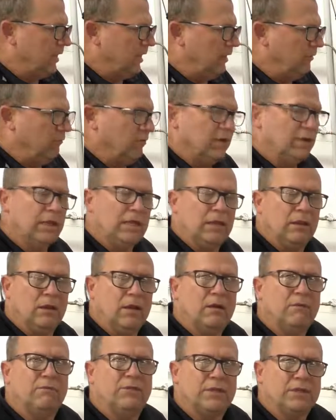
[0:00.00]
I really
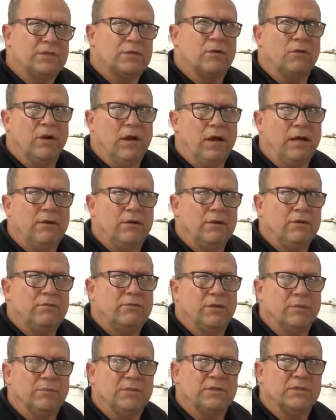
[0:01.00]
love this grinder
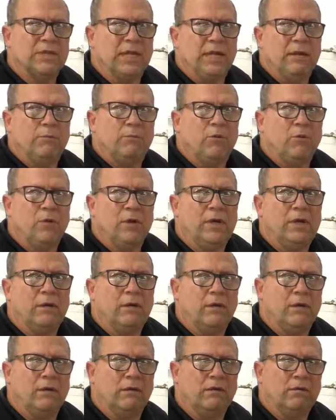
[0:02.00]
from the
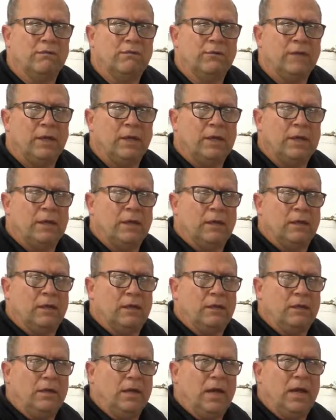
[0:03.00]
standpoint of
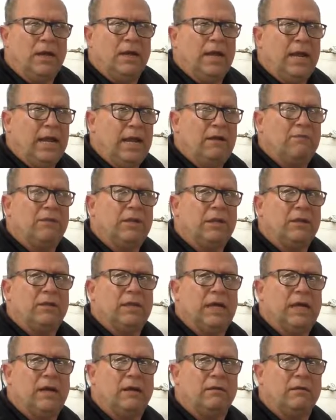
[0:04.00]
not having
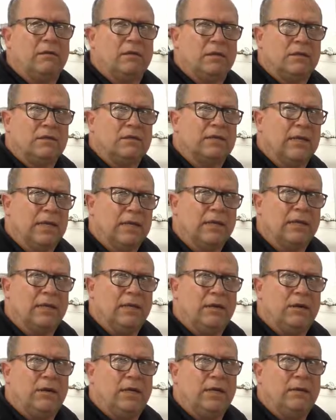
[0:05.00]
that
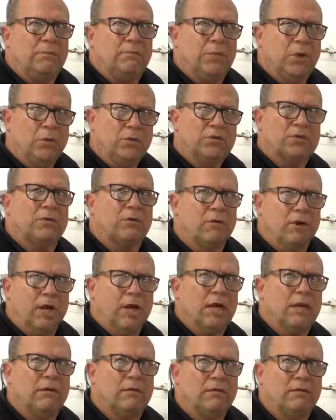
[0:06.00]
secondary
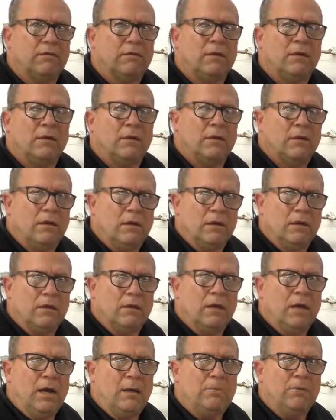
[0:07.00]
post-grind
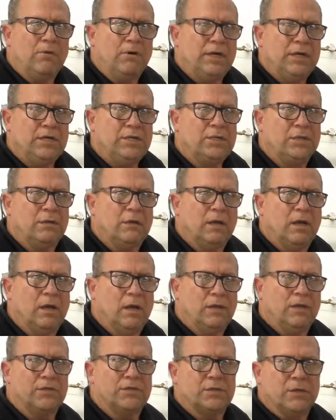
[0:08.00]
operation
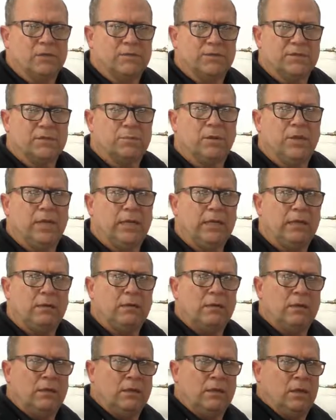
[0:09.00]
on the surface plate.
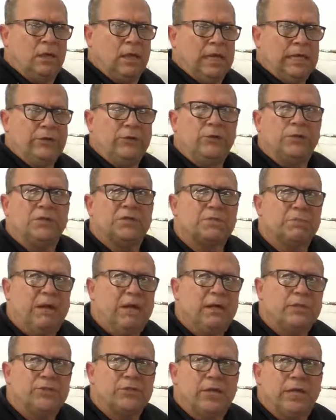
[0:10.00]
I do
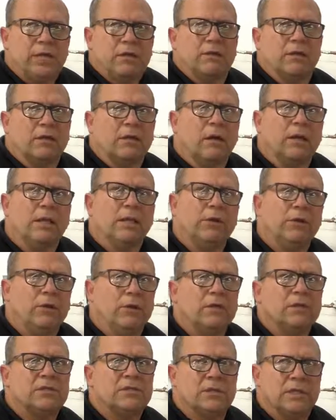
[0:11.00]
spot check the cutting
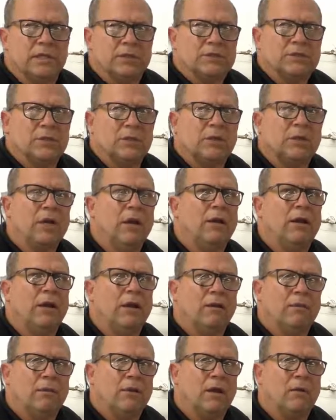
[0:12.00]
units as they're
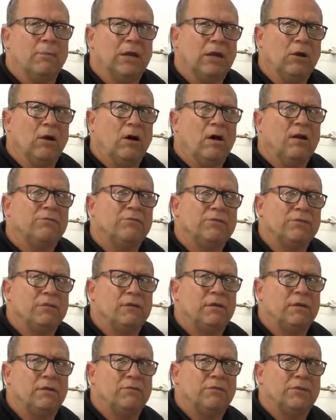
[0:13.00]
coming off
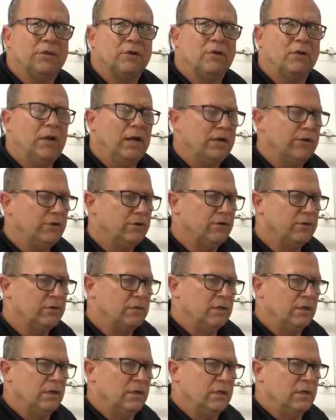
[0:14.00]
of the grinder.
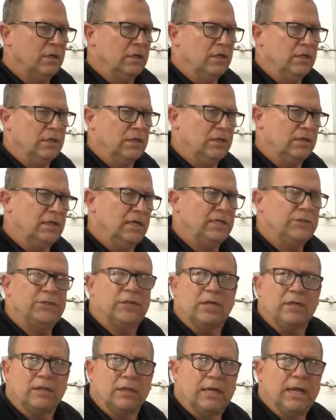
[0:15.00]
I
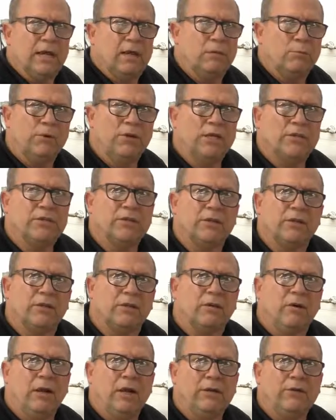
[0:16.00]
check the calibration of the
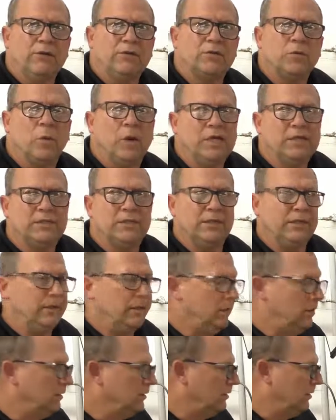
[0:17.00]
grinder twice a
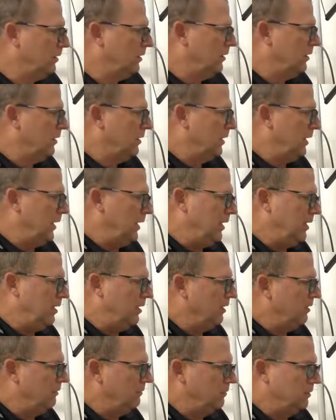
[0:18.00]
year,
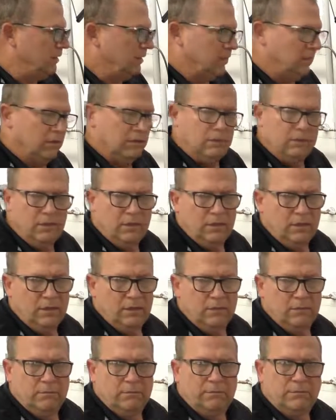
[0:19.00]
and
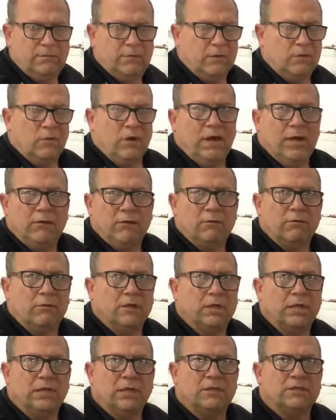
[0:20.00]
the grinder
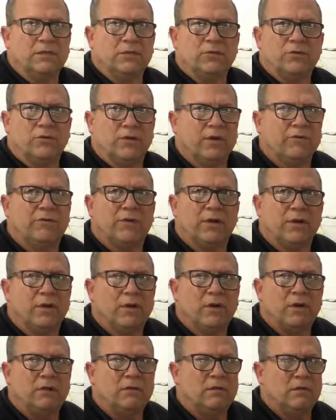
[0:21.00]
really doesn't drift at
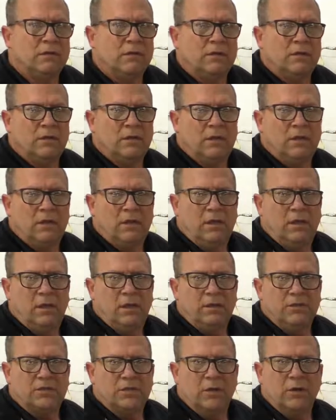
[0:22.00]
all.
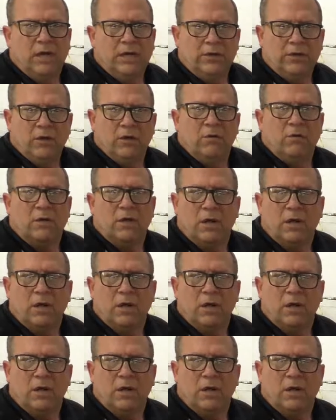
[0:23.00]
So I know